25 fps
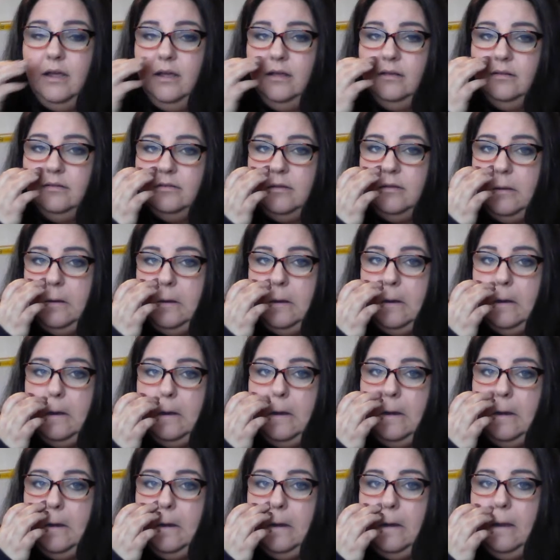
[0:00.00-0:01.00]
yes,
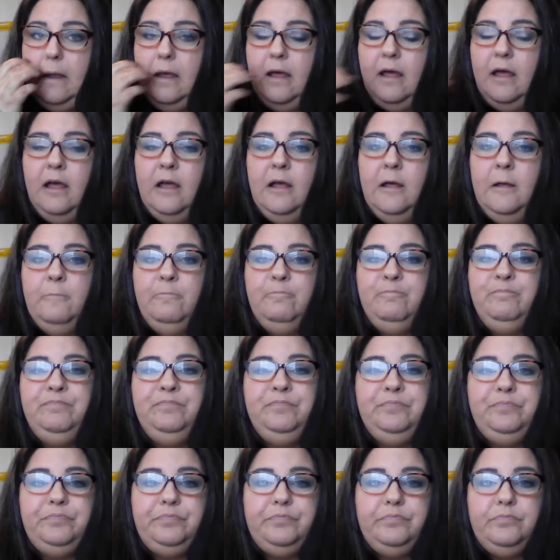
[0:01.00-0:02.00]
then
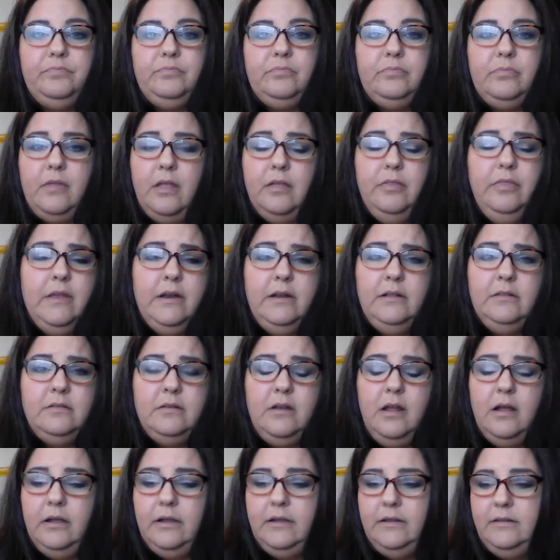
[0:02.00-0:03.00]

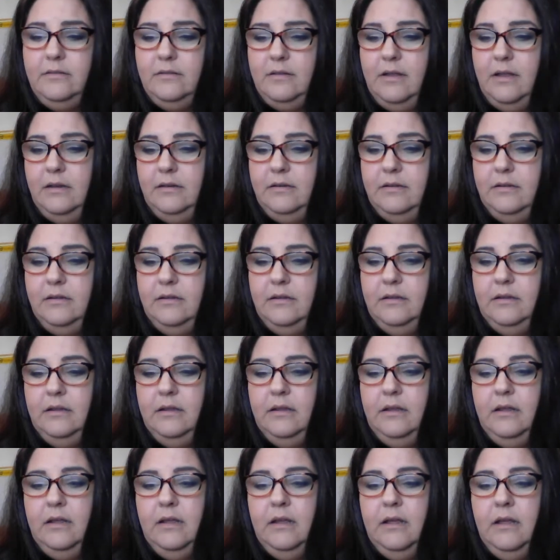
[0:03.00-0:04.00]
it's not consent.
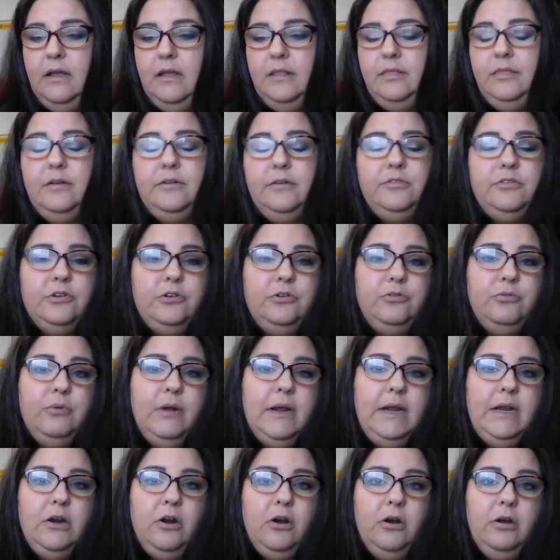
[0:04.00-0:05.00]
There's a
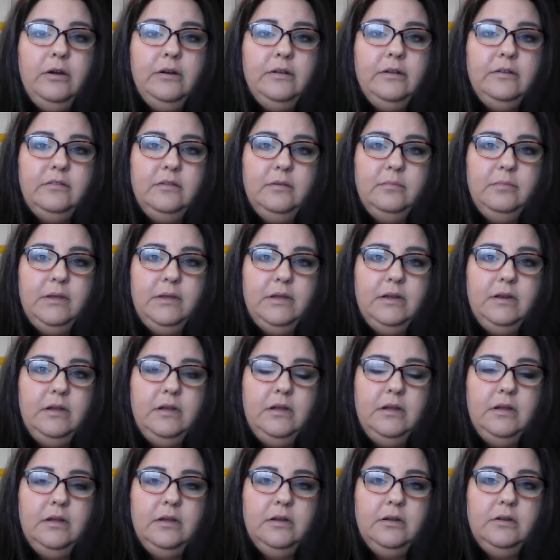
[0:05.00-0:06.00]
great art exhibit
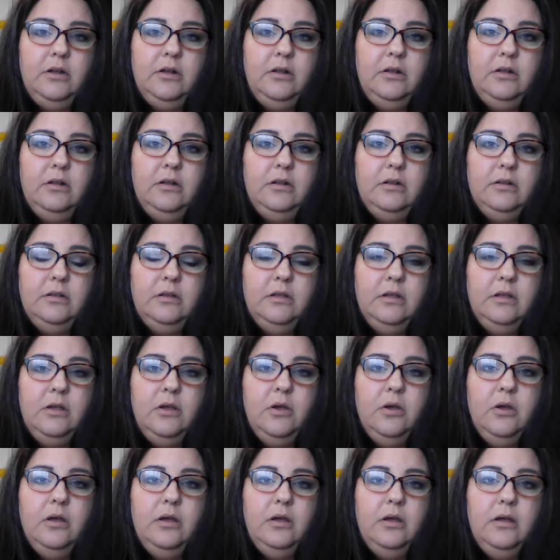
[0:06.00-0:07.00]
called
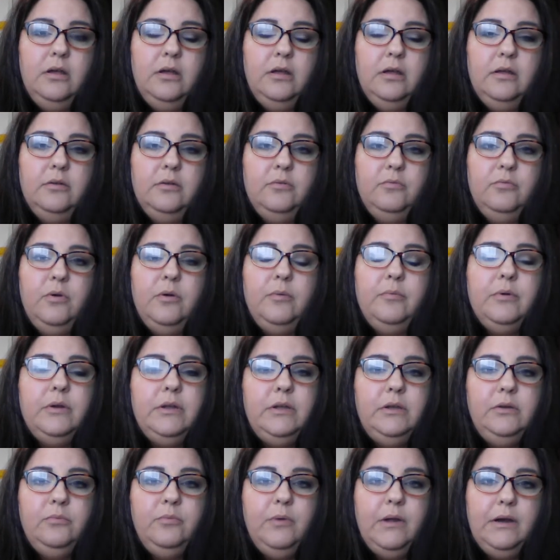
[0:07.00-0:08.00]
What Were
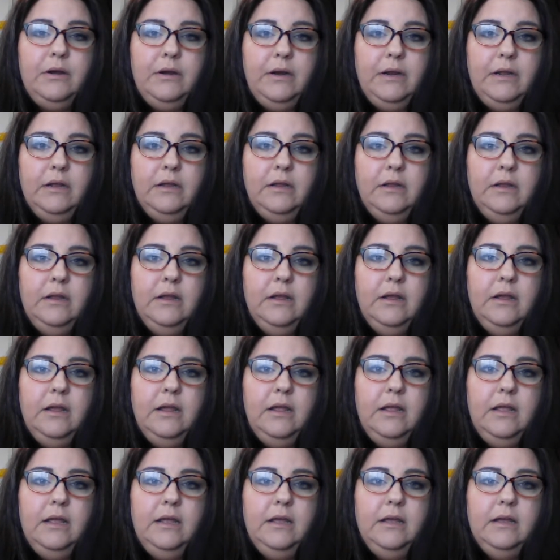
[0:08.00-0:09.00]
You Wearing?
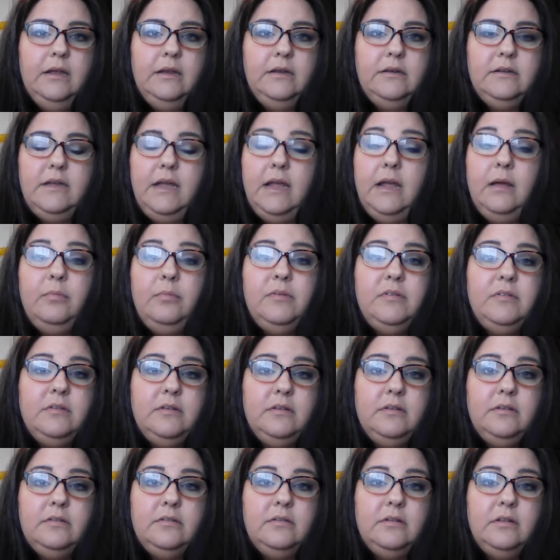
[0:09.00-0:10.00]
And
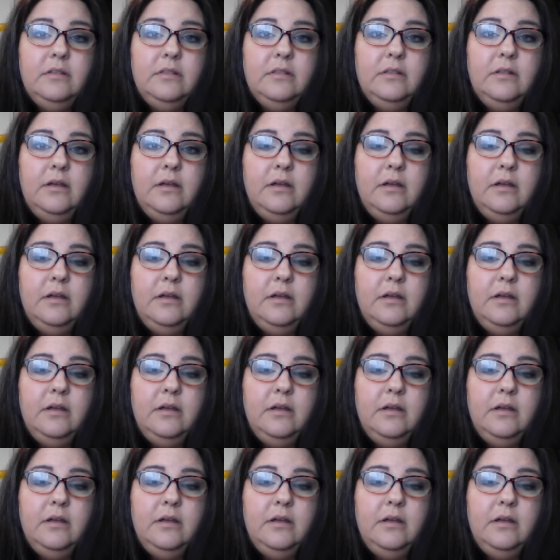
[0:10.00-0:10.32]
campuses,